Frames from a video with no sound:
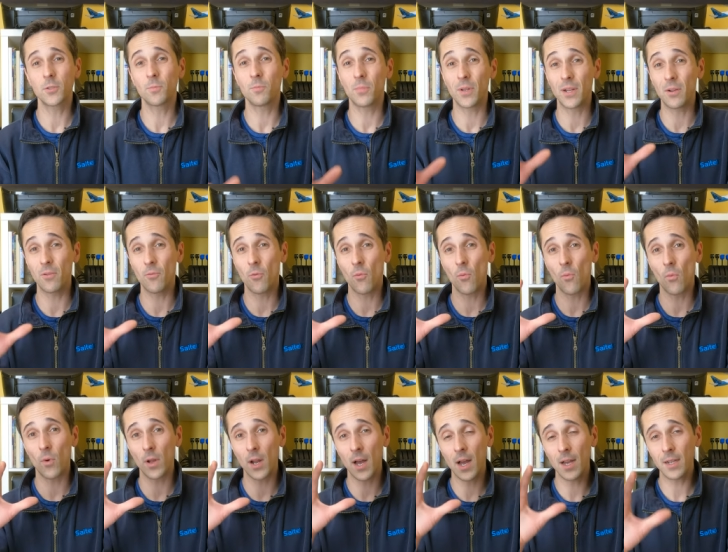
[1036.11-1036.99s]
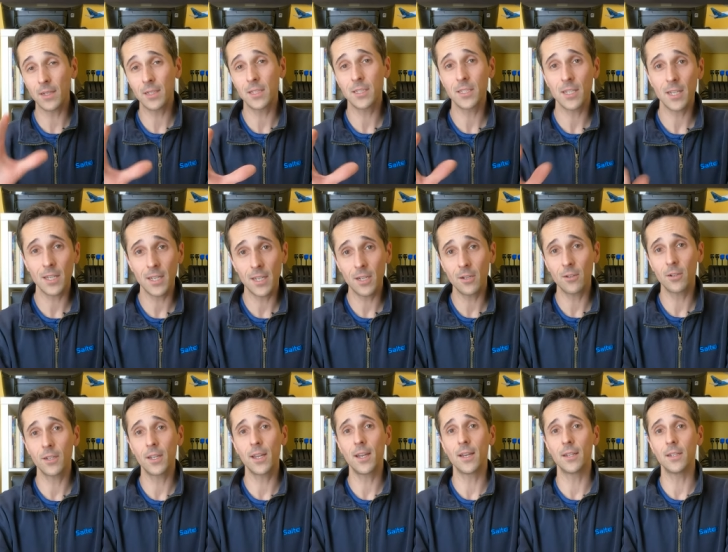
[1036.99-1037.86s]
But what I'm going to say here
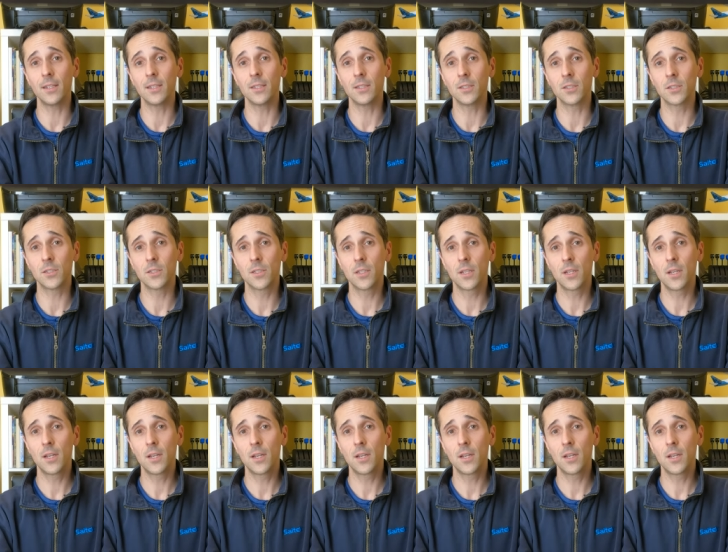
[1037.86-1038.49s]
again is